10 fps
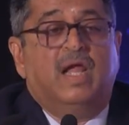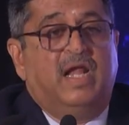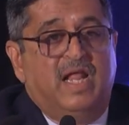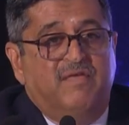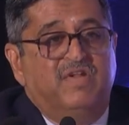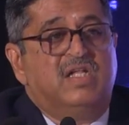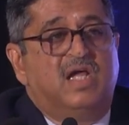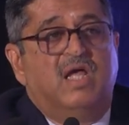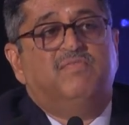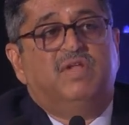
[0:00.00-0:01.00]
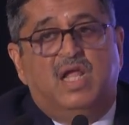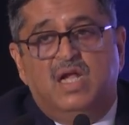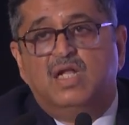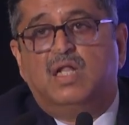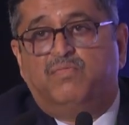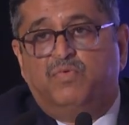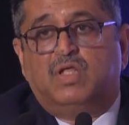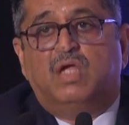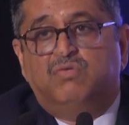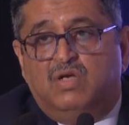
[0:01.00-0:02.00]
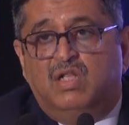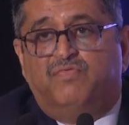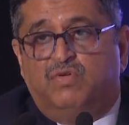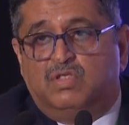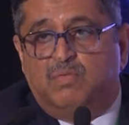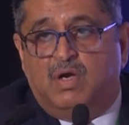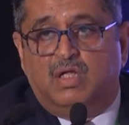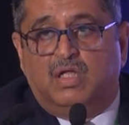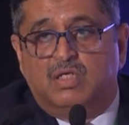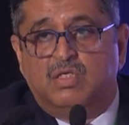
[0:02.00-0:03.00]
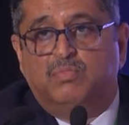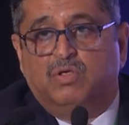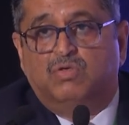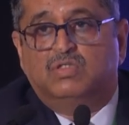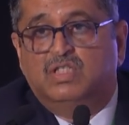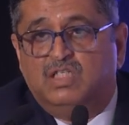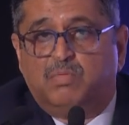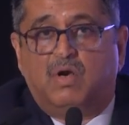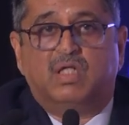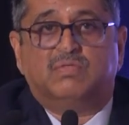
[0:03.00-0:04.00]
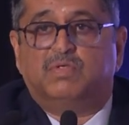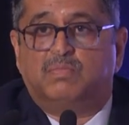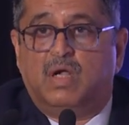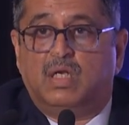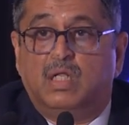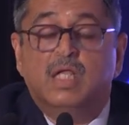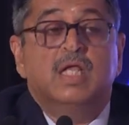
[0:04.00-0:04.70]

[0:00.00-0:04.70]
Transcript: And every time we ended up with, are you ready for a smarter kitchen? Because these products were smarter.